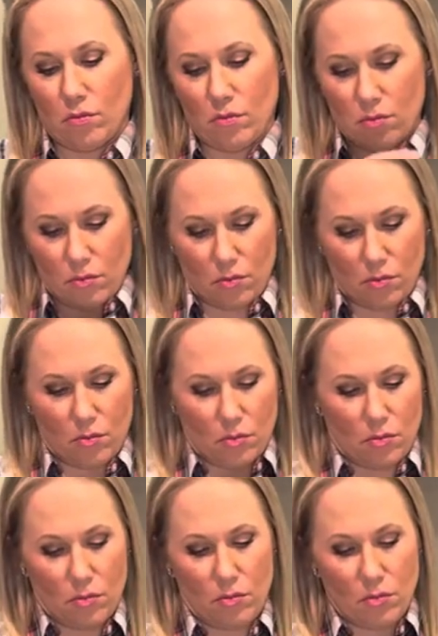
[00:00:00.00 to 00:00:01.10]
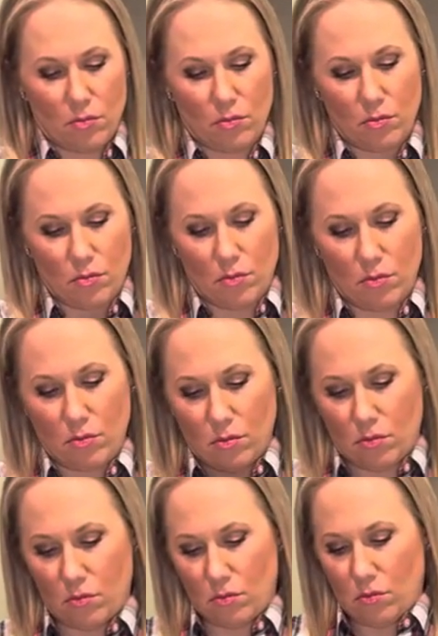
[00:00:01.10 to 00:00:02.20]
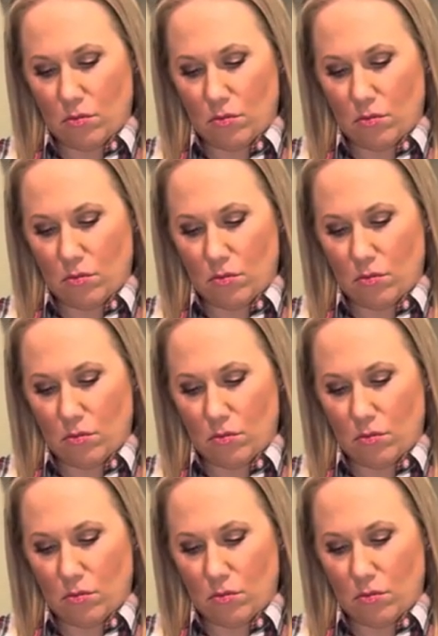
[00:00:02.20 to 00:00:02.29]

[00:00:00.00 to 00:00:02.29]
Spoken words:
(silence)